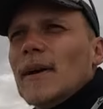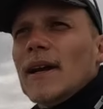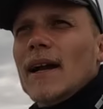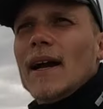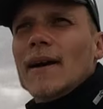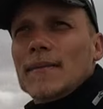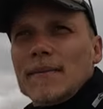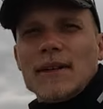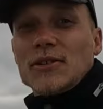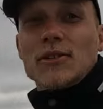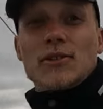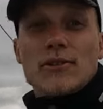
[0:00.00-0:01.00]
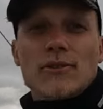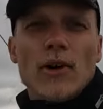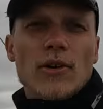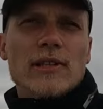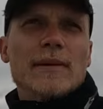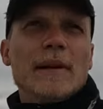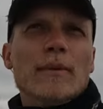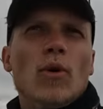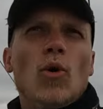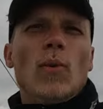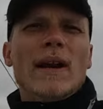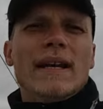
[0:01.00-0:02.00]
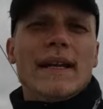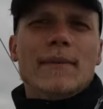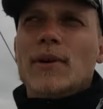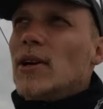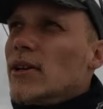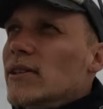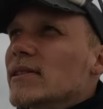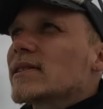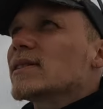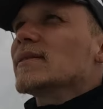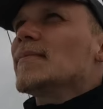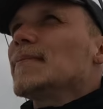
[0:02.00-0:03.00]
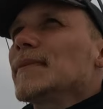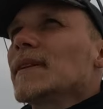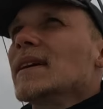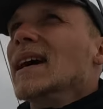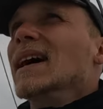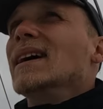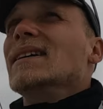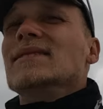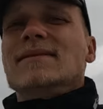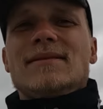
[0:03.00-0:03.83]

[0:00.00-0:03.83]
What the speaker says: but it's just noticeably more windy because, yeah,